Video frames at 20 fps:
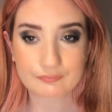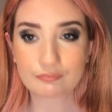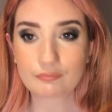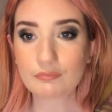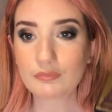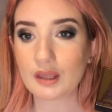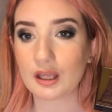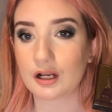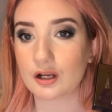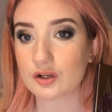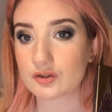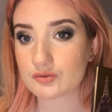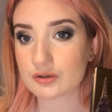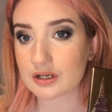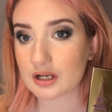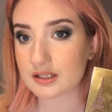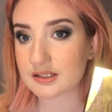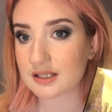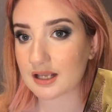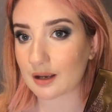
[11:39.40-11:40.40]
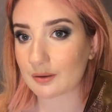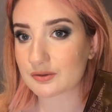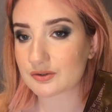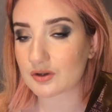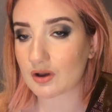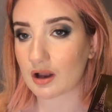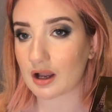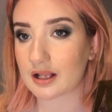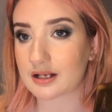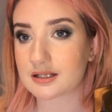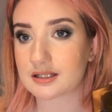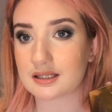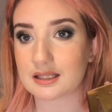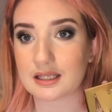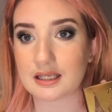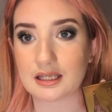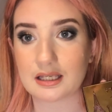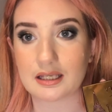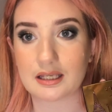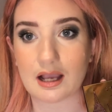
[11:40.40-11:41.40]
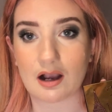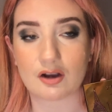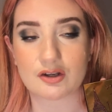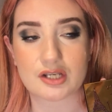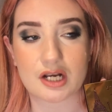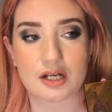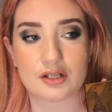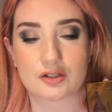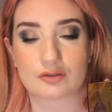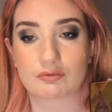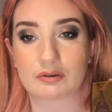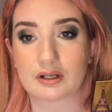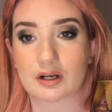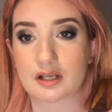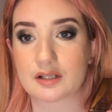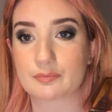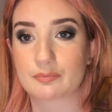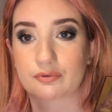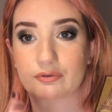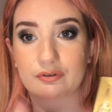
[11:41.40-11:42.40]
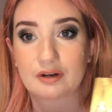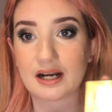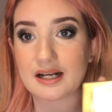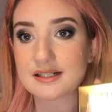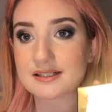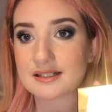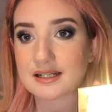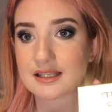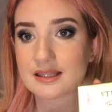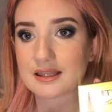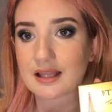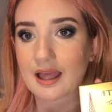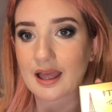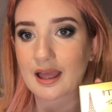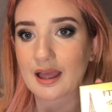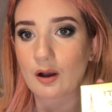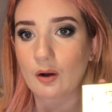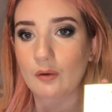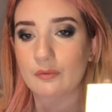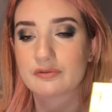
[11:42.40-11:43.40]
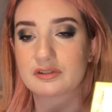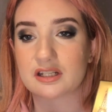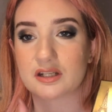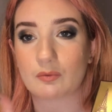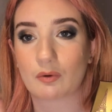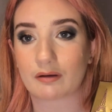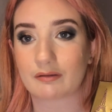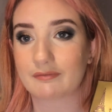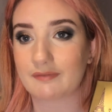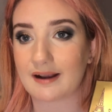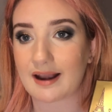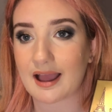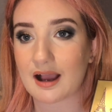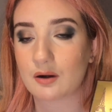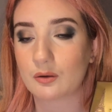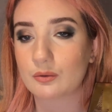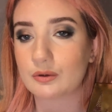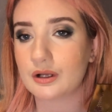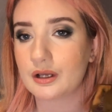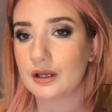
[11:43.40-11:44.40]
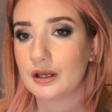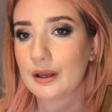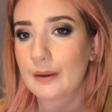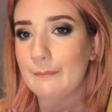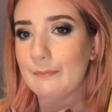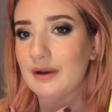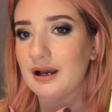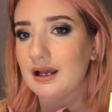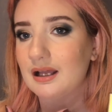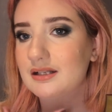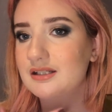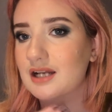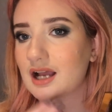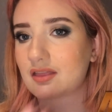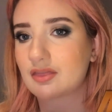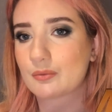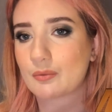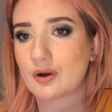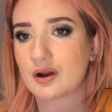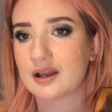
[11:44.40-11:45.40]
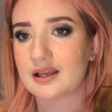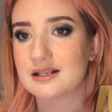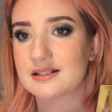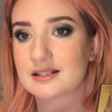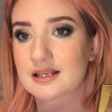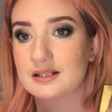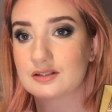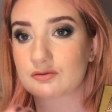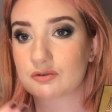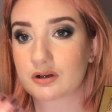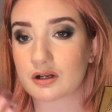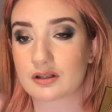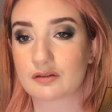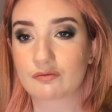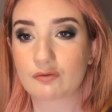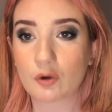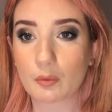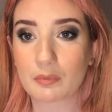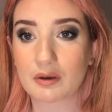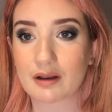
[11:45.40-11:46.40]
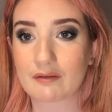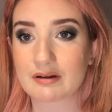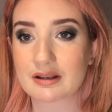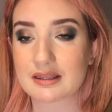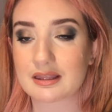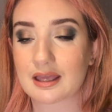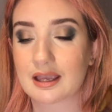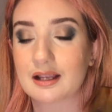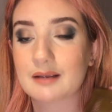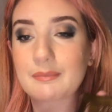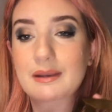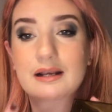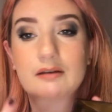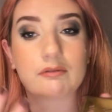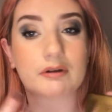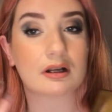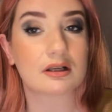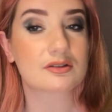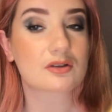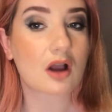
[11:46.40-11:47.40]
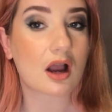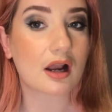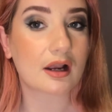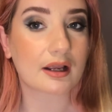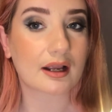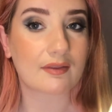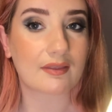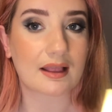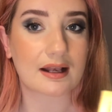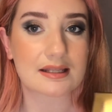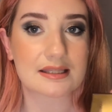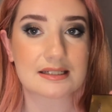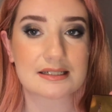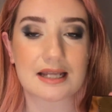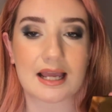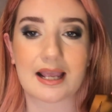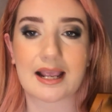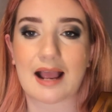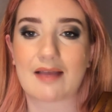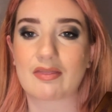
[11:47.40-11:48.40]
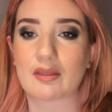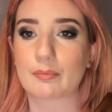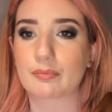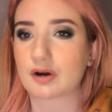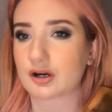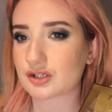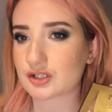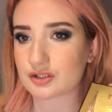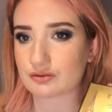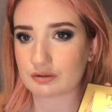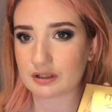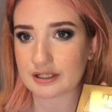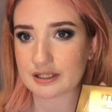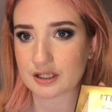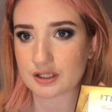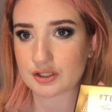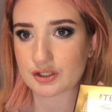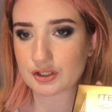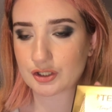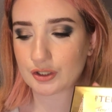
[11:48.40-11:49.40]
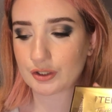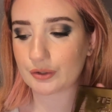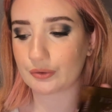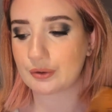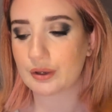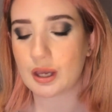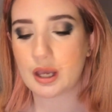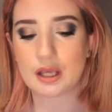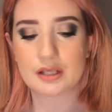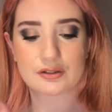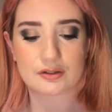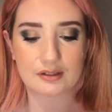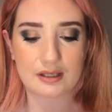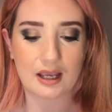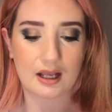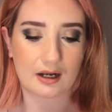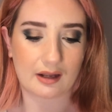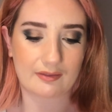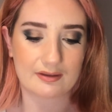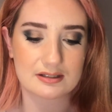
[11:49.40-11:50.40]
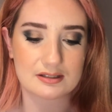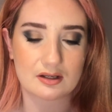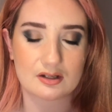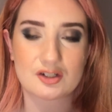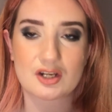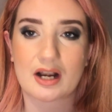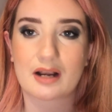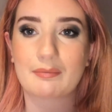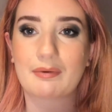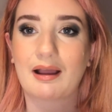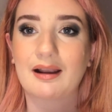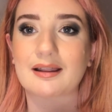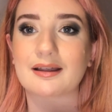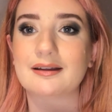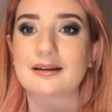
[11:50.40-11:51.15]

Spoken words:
It looks really nice on the outside. The eyeshadow is really nice pressed in there. Obviously one fell out, but otherwise it's a really nice formulary thing. It made a really nice eye look at the end of the day, and the brush is really nice too. So yeah, I like this eyeshadow palette.